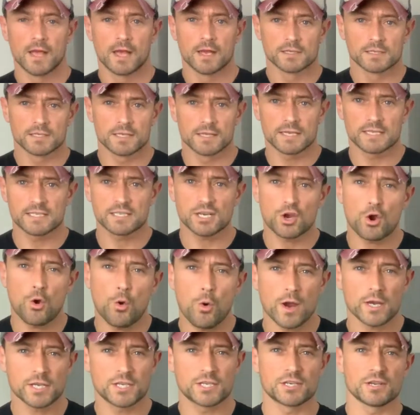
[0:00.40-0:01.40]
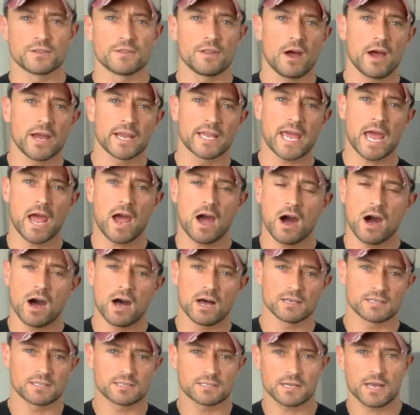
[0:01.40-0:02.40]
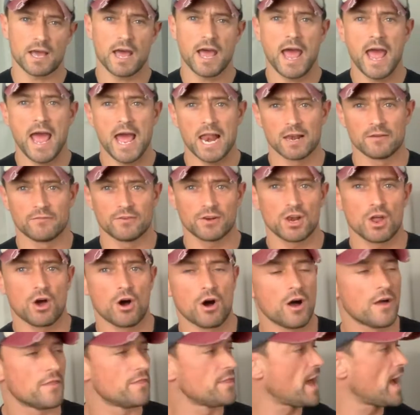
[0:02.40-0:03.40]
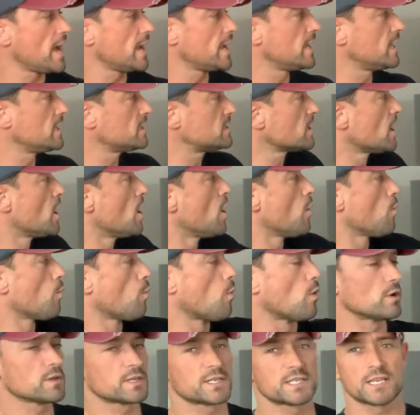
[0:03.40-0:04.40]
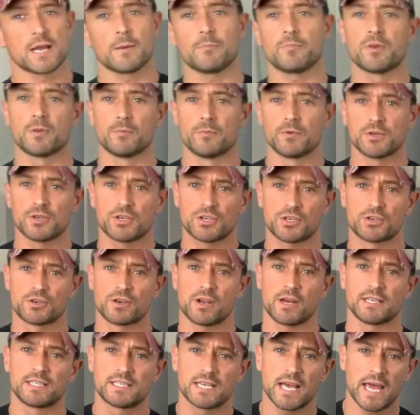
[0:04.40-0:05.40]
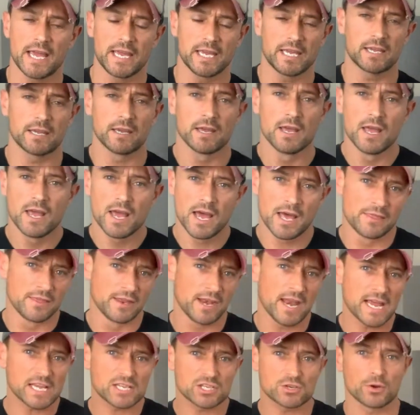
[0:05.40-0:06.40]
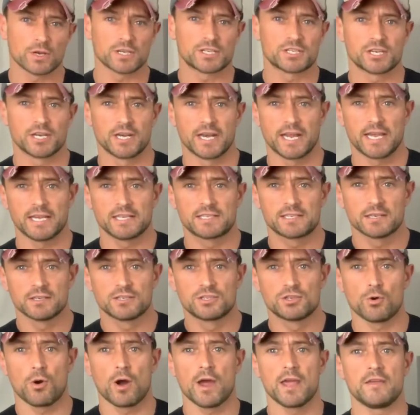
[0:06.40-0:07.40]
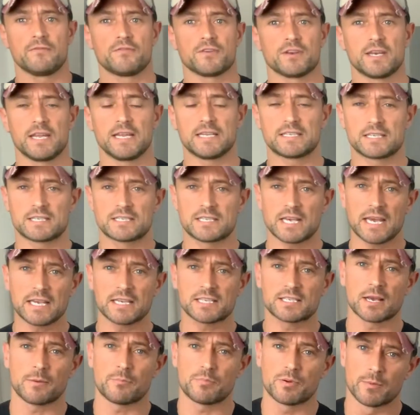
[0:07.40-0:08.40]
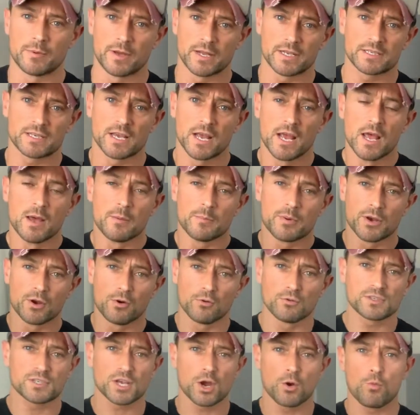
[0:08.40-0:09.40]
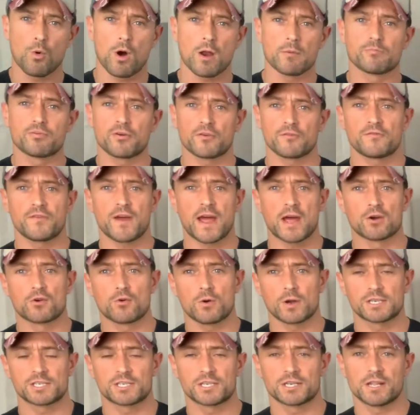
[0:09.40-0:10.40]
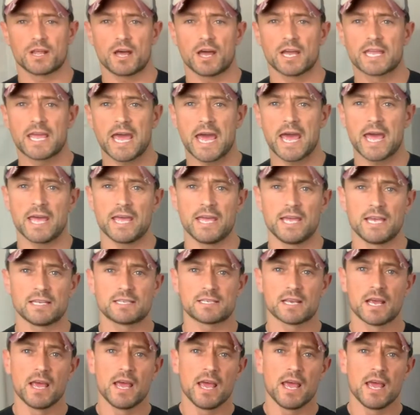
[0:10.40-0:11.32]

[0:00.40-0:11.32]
So there's a question that I get asked a hell of a lot, and that is, what supplements should I take? And the next question is, do I even need to take supplements? But also one profound question that I get is,